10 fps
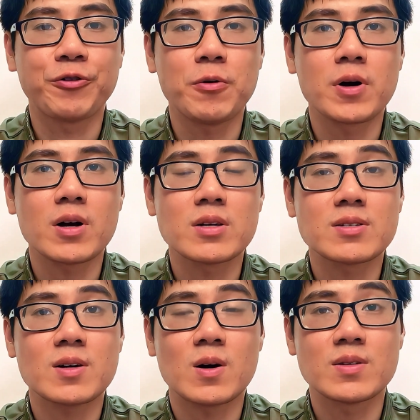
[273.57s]

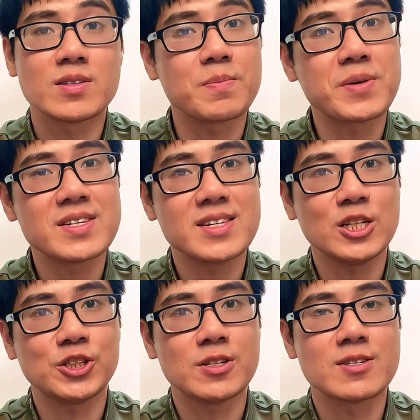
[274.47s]
focus on the
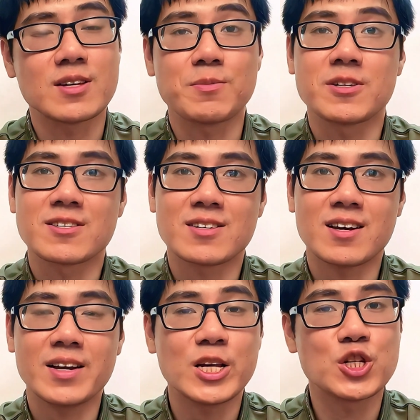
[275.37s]
positions of the
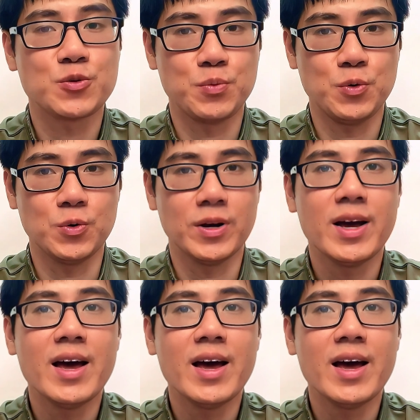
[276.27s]
sun and the moon,